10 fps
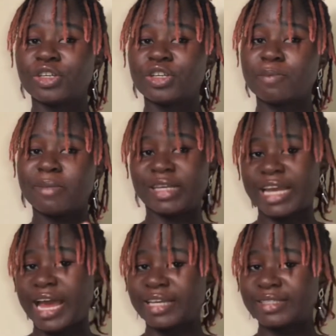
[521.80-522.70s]
Money
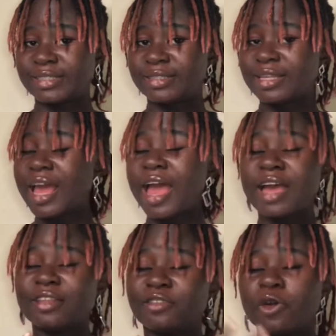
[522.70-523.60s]
Heist.
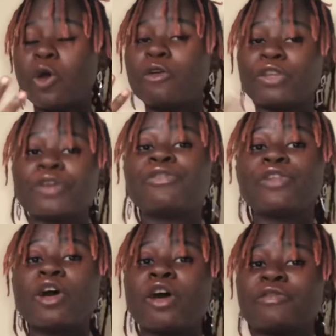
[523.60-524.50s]
The
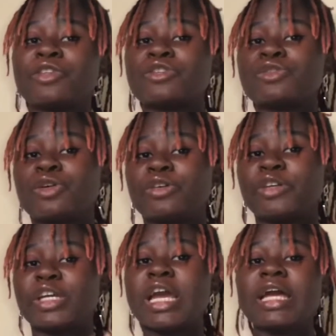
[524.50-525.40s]
flow of the
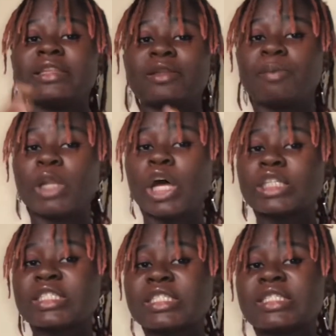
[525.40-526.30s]
story, the
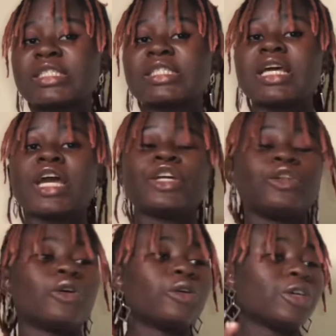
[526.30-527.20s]
plots,
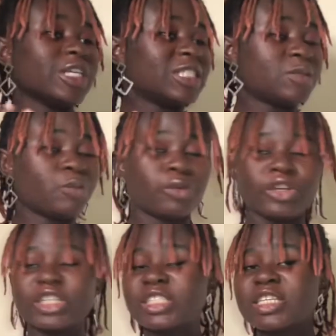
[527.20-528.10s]
it's
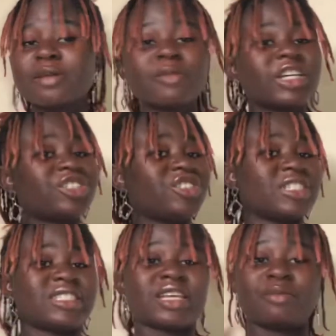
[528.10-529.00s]
pretty much the
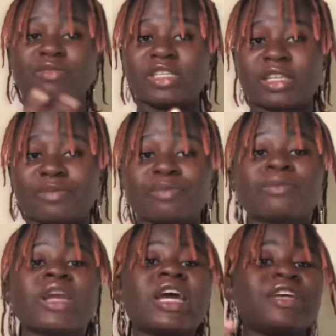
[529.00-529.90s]
same thing.
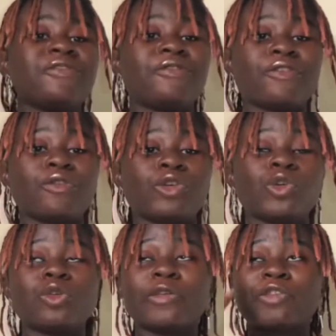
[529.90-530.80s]
If
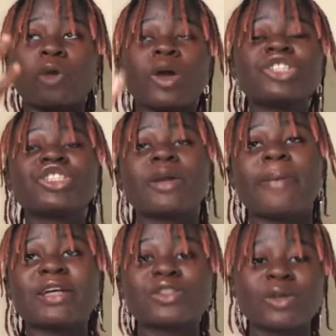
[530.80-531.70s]
you're watching a
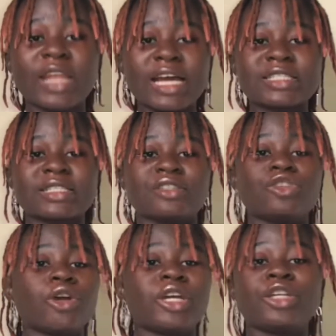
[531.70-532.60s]
particular scene,
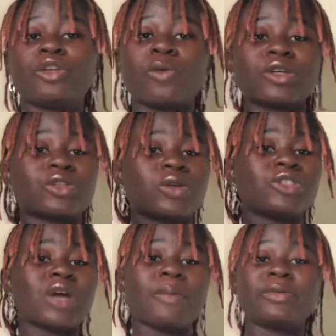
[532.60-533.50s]
you already know what's going
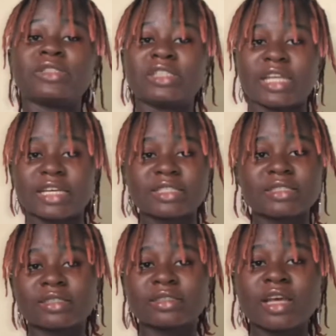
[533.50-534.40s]
to happen in the next
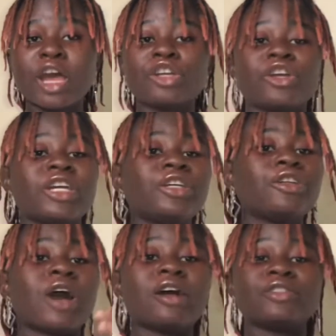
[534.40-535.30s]
scene. You already
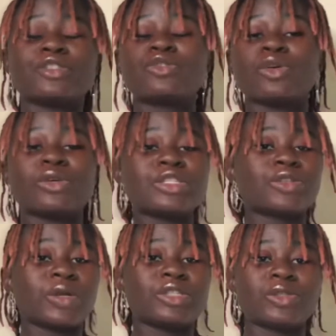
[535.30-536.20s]
know how the story is
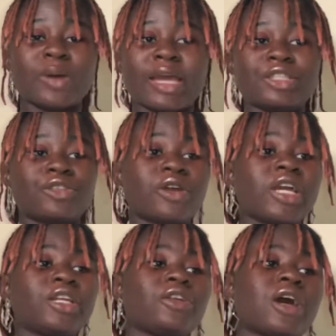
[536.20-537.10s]
going to end. You
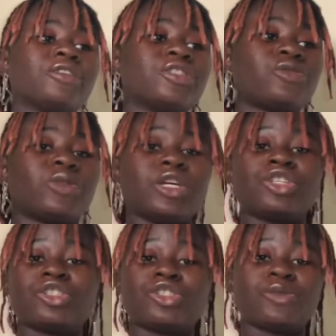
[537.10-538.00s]
already know how this
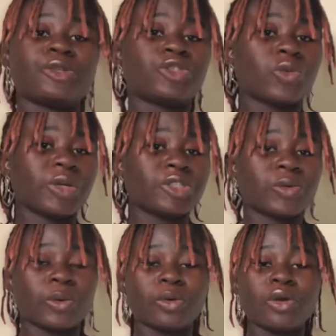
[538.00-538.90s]
relationship is going
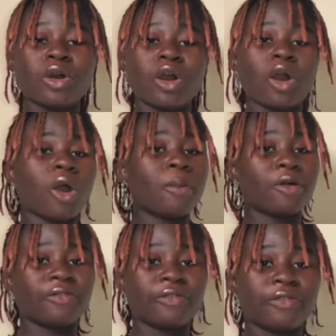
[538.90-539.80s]
to come
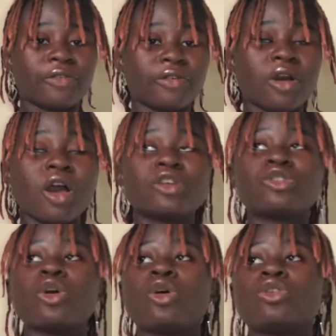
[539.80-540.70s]
off.
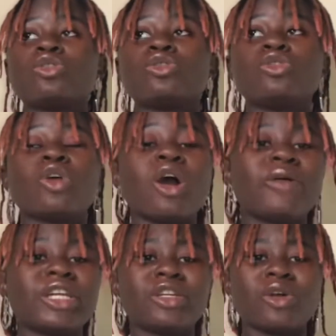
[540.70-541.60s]
So you
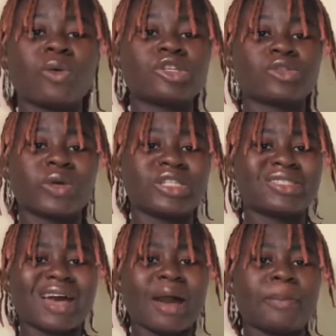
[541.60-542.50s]
already know what's going
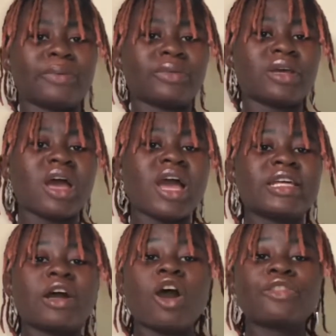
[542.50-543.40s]
to happen.
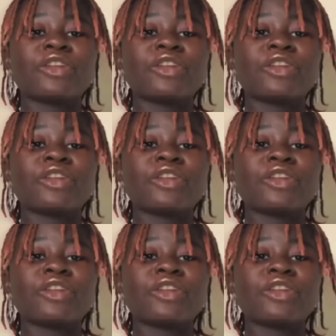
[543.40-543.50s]
All the